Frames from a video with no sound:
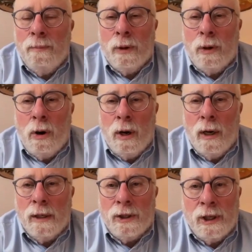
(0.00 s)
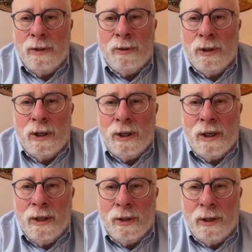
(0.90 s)
because Hitler didn't
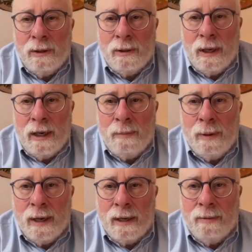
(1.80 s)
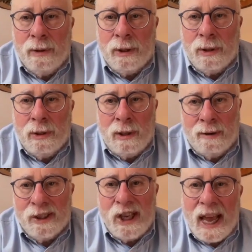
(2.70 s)
kill anybody with
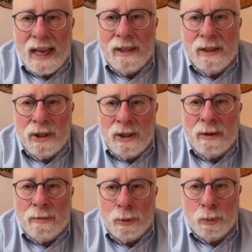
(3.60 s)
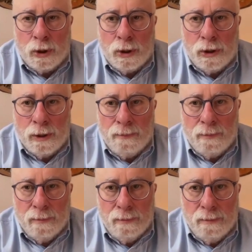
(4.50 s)
his hands. He did it with words.
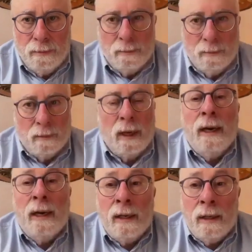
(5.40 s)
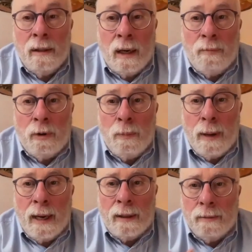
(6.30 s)
And I wrote
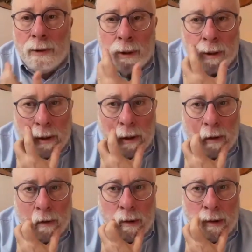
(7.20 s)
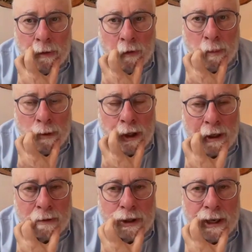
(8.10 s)
back with the former
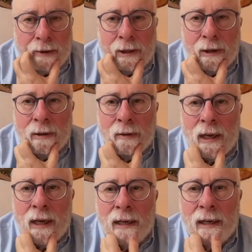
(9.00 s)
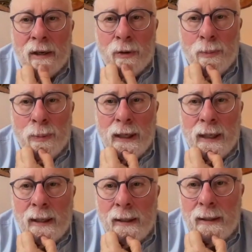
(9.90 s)
general secretary of the
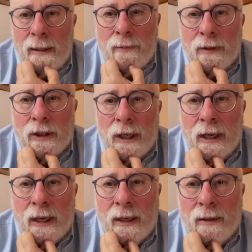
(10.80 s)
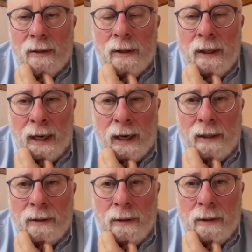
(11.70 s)
AAUP saying, yeah,